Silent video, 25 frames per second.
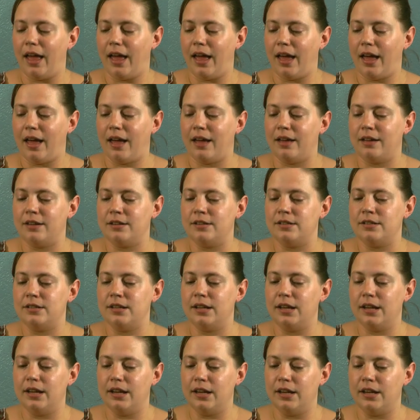And
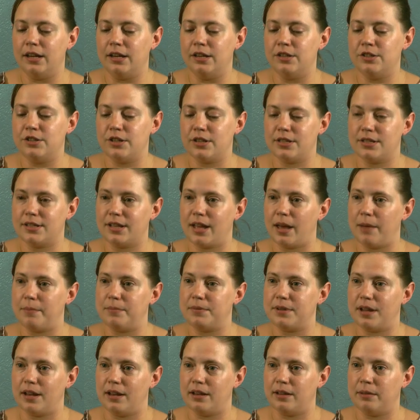he just
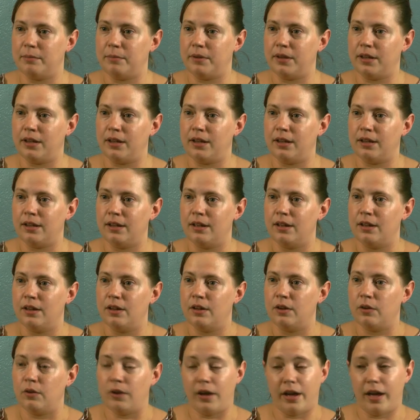kept telling me,
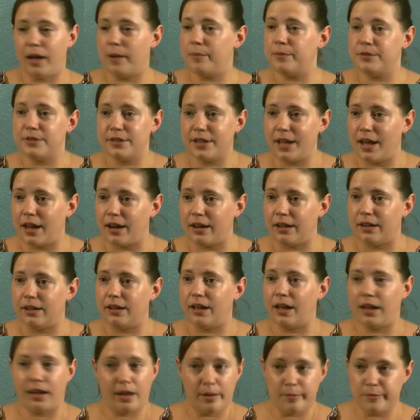"I almost got it.
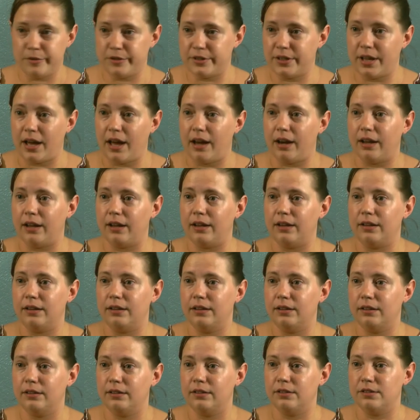I almost got
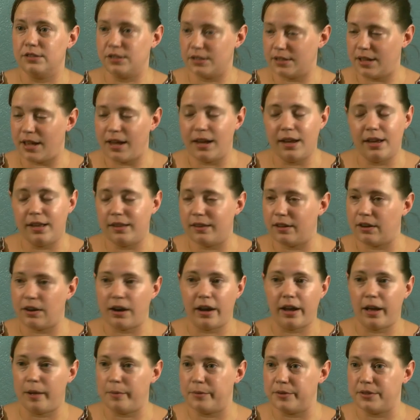it. Just hang in
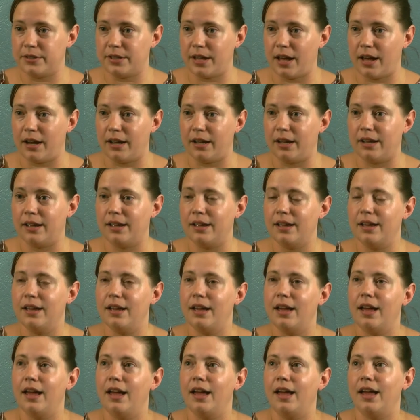there. I almost got it."
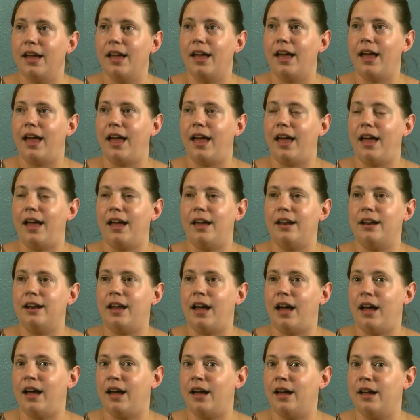
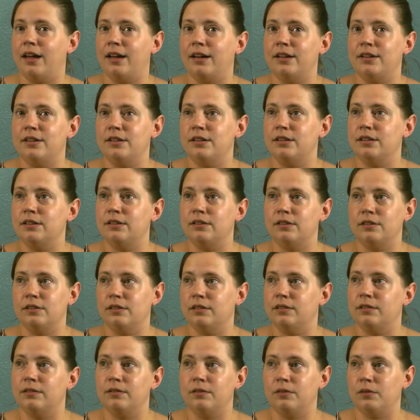And I
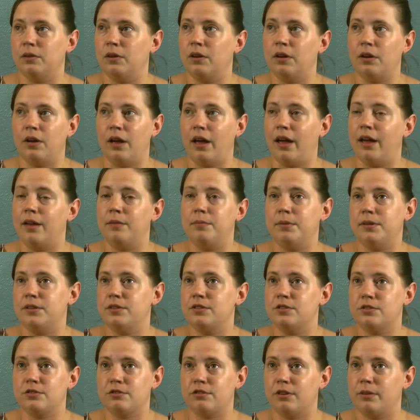had
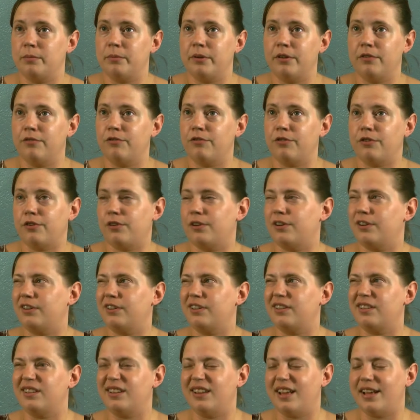been screaming
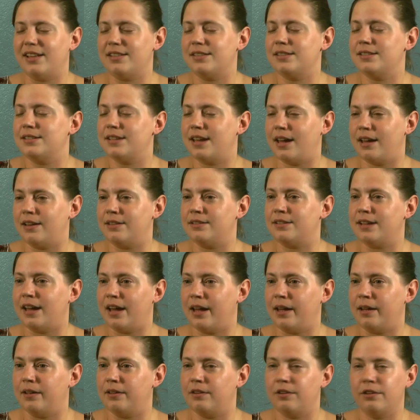for the last 10
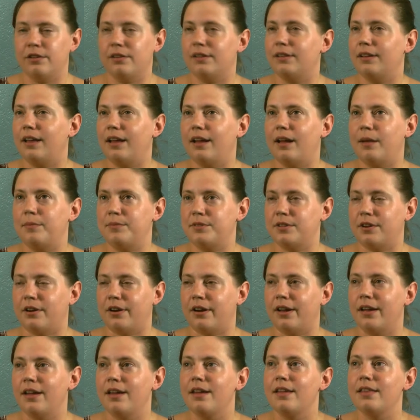times,
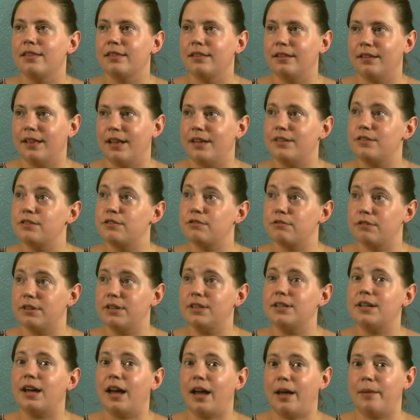the last
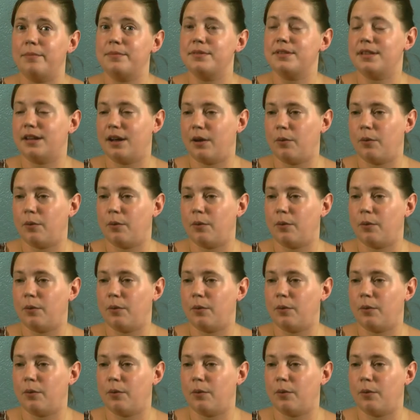3 times